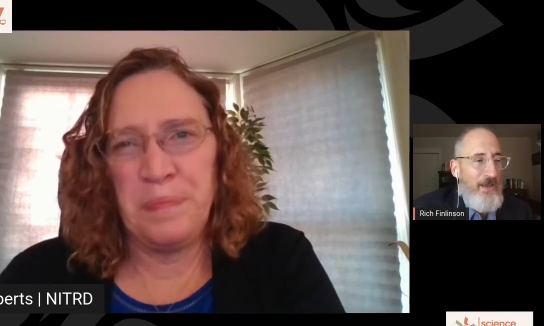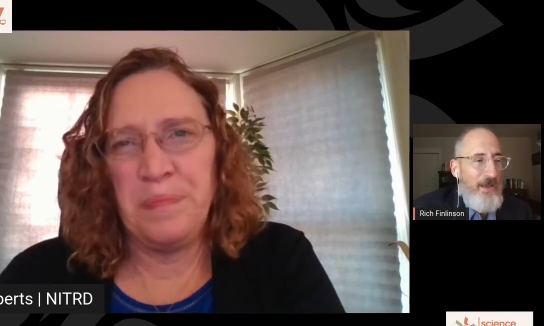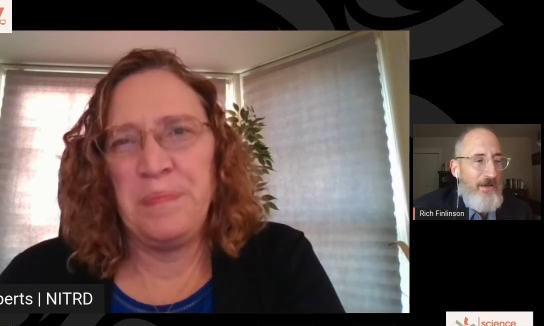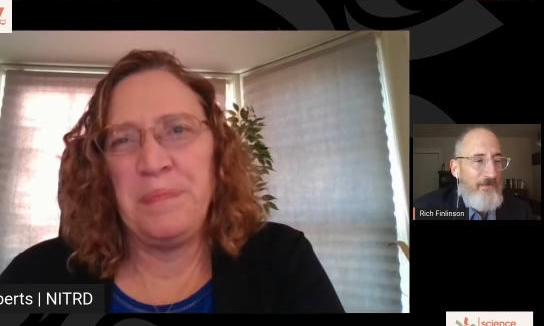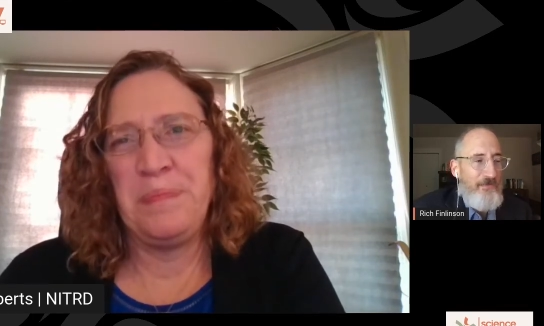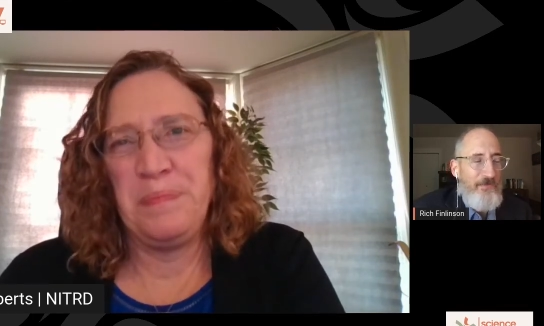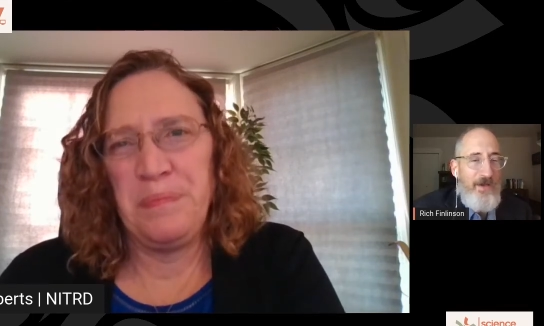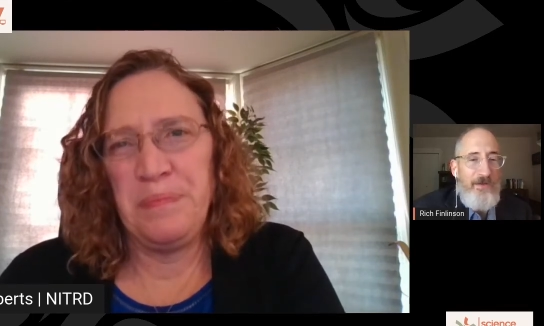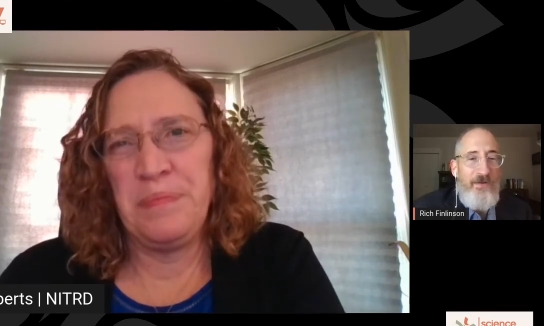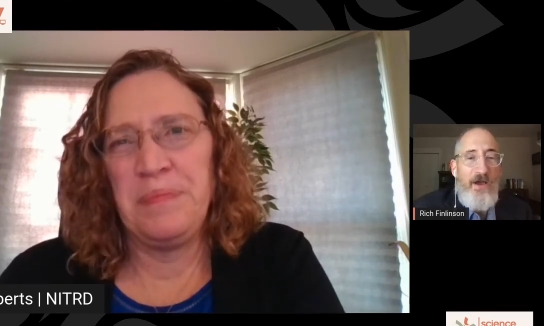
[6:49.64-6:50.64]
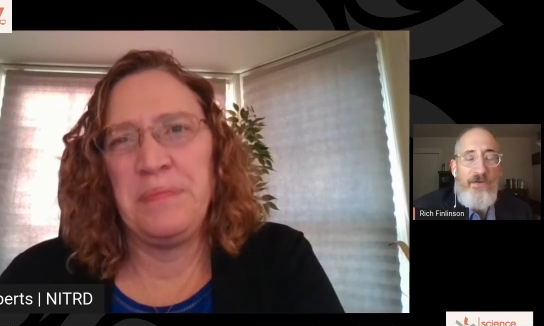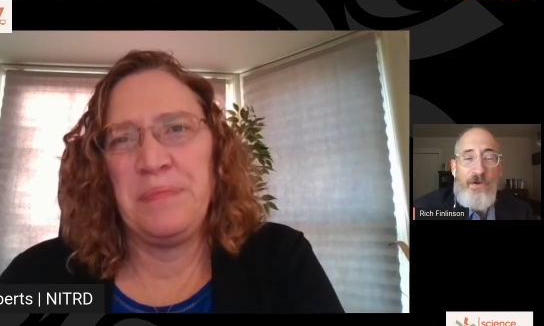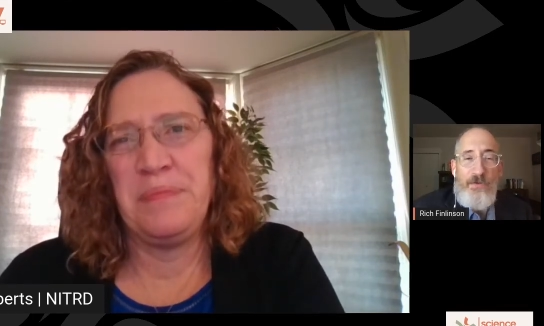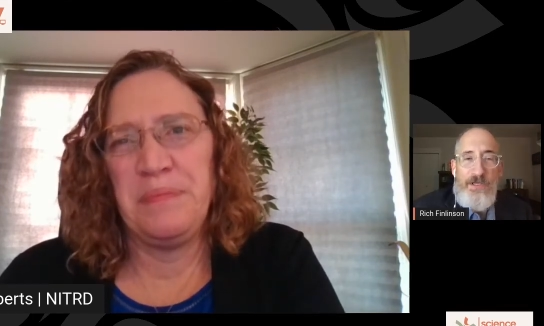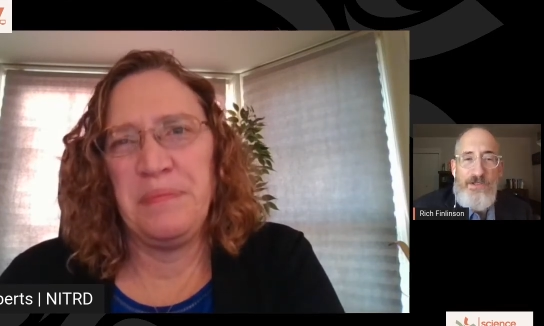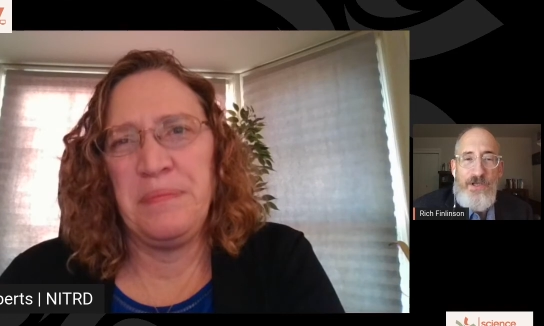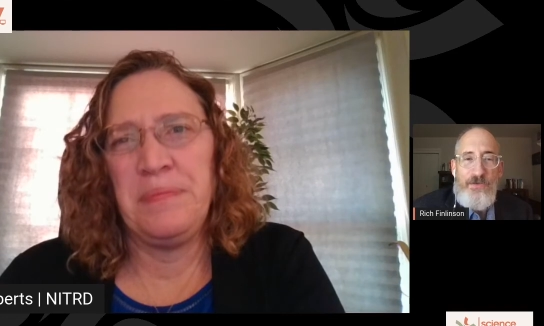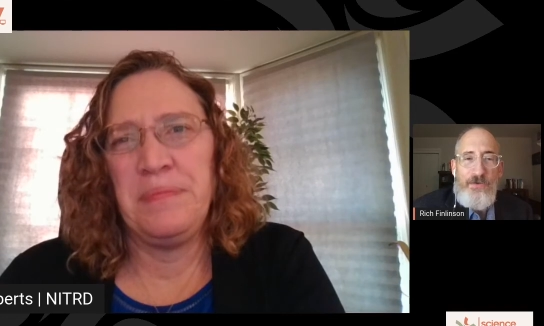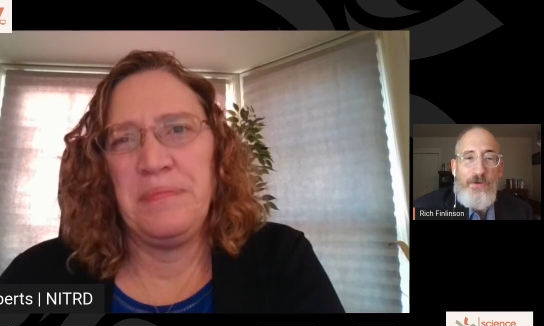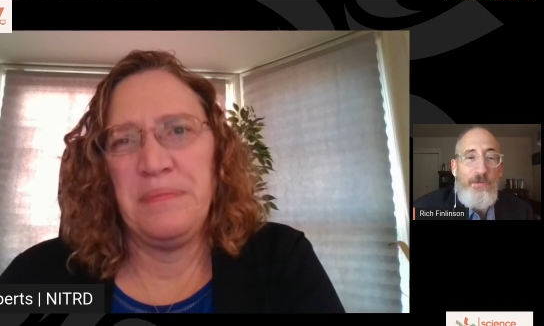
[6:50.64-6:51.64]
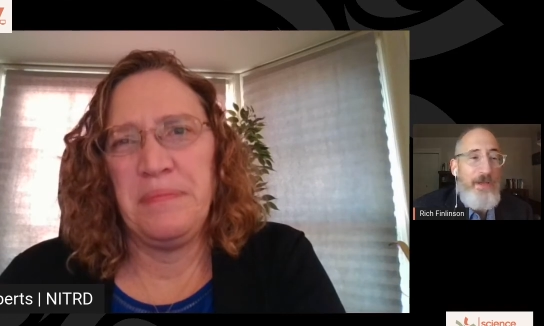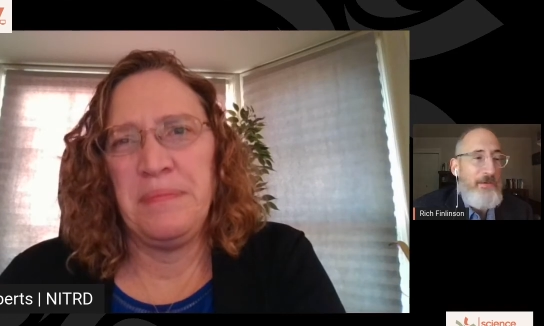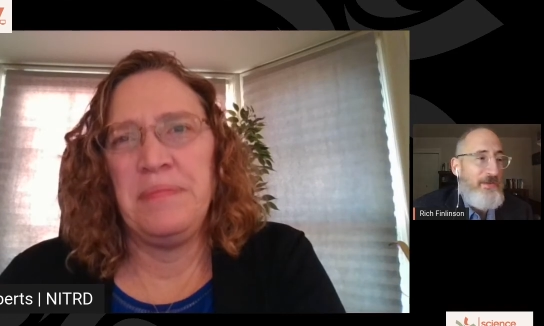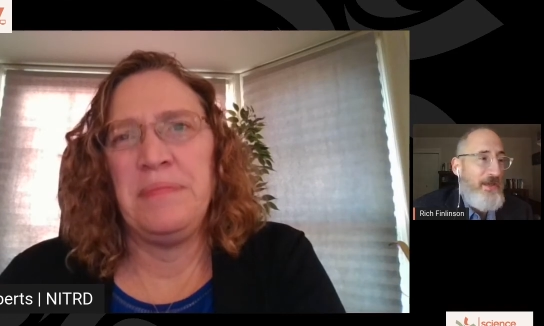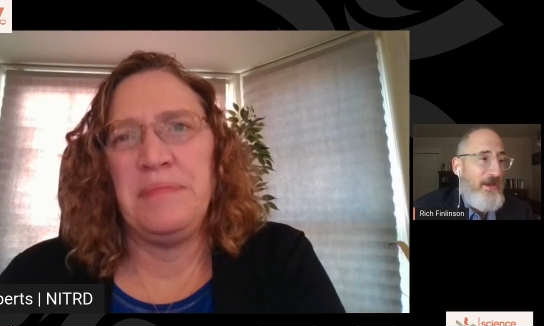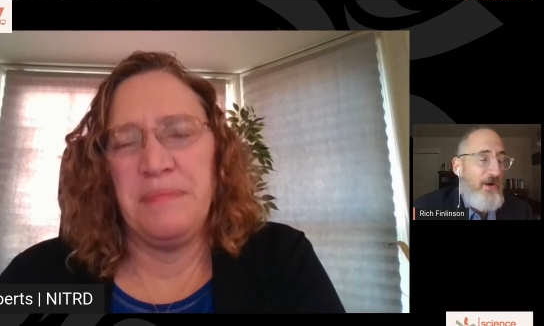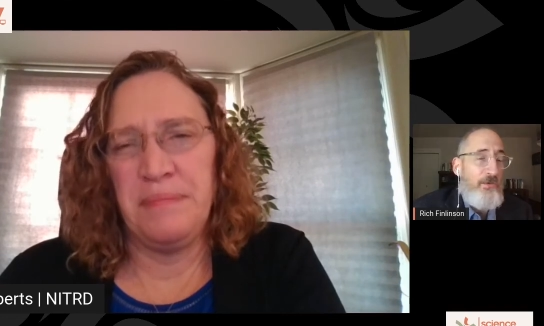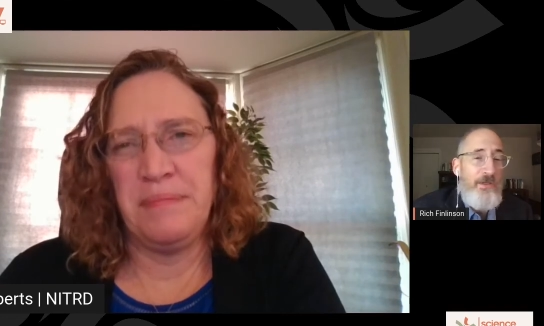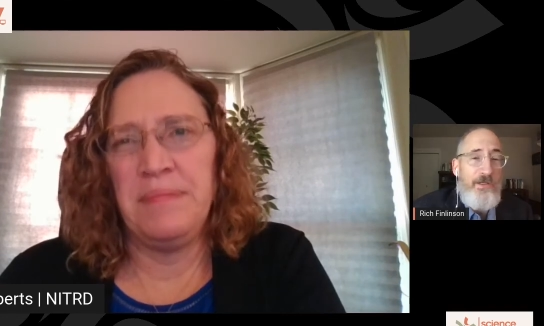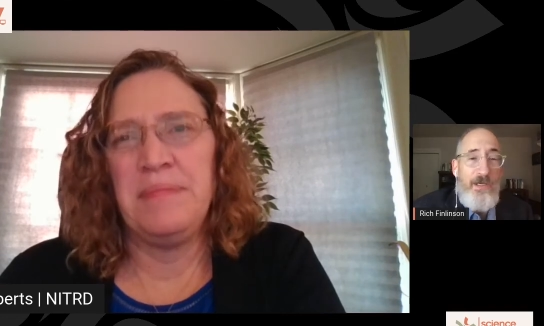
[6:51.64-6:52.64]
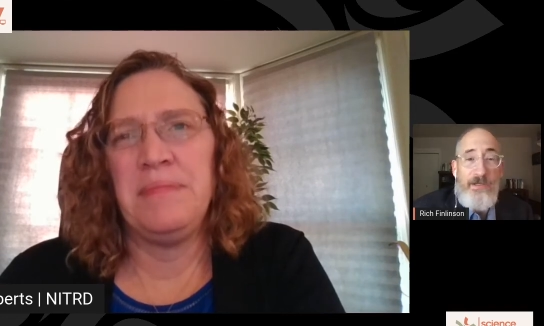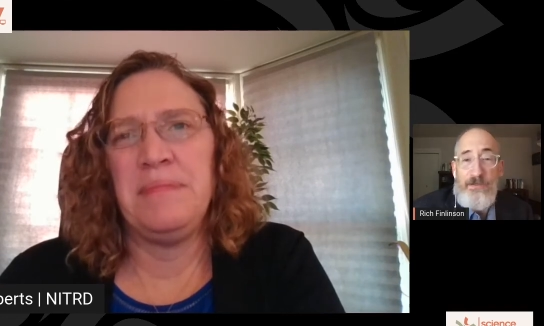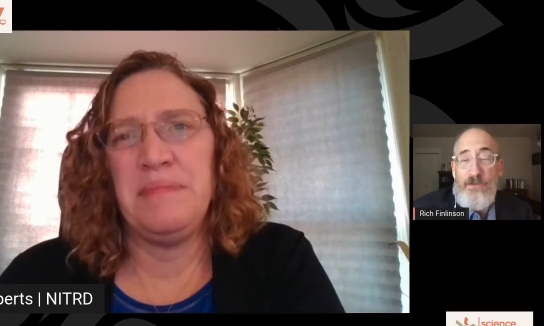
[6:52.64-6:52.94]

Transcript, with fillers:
Speaker 1: have uh, not known each other, or maybe they only uh,